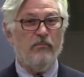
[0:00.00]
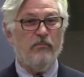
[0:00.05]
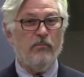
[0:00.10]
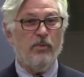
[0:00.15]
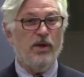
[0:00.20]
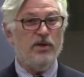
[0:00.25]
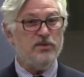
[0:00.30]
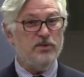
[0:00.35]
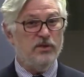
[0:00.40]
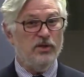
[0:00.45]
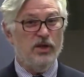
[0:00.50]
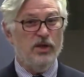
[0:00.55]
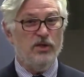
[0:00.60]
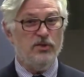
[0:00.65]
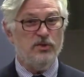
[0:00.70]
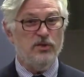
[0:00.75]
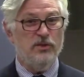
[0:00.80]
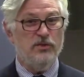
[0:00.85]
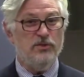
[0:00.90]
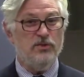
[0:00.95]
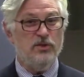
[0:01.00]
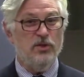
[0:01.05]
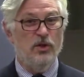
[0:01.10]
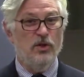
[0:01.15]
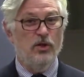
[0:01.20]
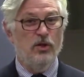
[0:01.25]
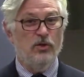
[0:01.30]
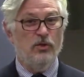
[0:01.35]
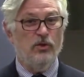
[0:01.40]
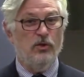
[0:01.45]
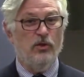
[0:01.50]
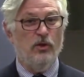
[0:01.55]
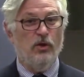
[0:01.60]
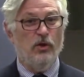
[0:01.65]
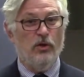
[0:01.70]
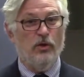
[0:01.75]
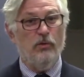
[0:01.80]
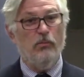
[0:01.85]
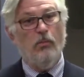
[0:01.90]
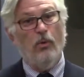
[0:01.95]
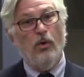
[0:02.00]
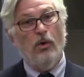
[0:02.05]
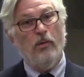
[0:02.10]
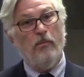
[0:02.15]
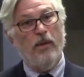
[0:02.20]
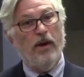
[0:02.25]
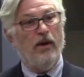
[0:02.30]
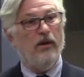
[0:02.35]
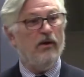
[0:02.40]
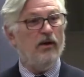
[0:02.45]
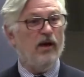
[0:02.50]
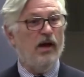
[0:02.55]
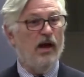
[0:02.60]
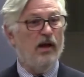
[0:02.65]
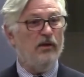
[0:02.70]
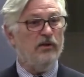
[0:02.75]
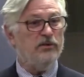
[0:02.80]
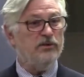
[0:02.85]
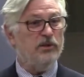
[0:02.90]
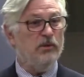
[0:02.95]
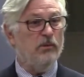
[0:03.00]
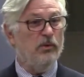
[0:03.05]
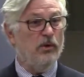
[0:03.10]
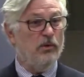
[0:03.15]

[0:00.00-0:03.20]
presentations to learn more about our college and